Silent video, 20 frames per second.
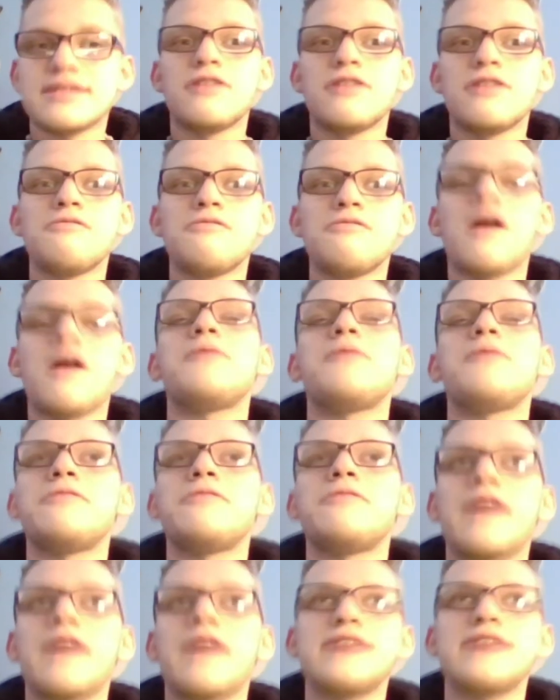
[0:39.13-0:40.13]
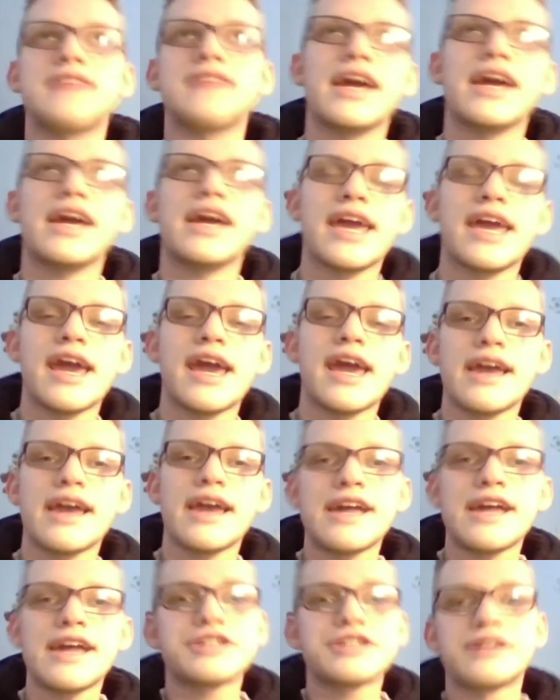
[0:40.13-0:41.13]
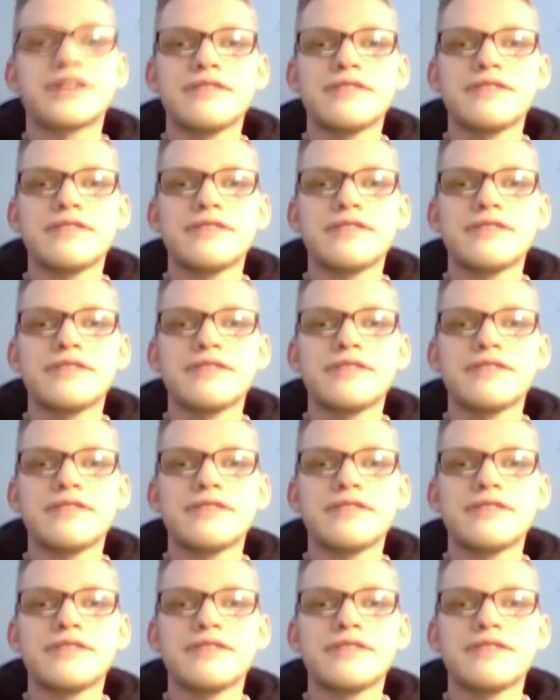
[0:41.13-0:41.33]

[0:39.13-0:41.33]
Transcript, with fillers: Robert Wise, aka HRL.